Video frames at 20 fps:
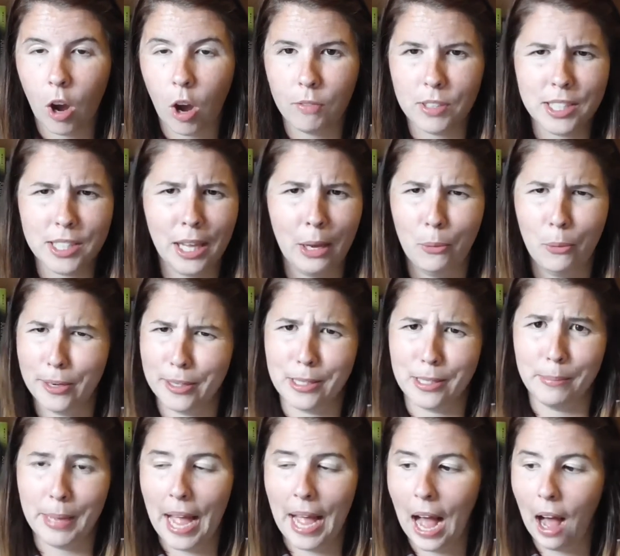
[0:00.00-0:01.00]
obviously what
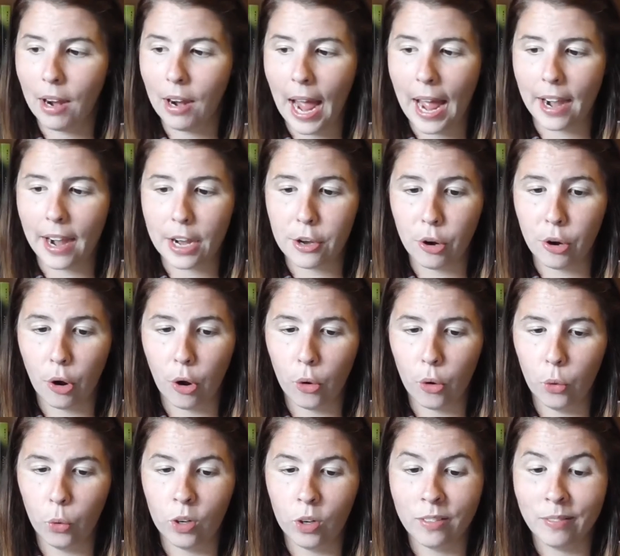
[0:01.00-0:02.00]
it's about, and I
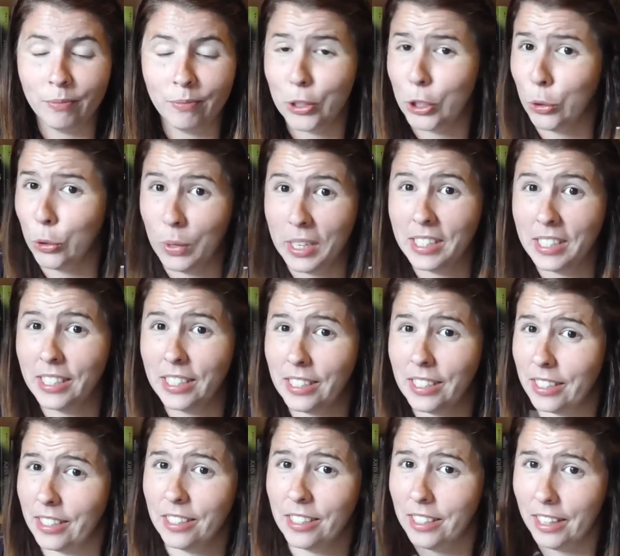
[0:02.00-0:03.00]
know the
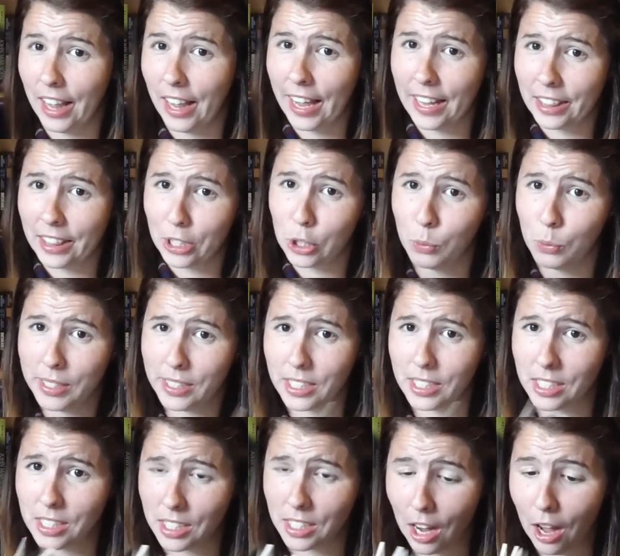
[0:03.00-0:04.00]
twists, like the
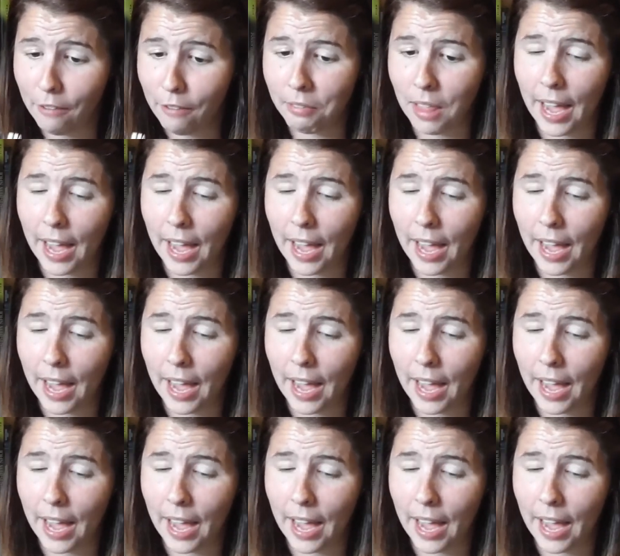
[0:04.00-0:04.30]
twist stuff.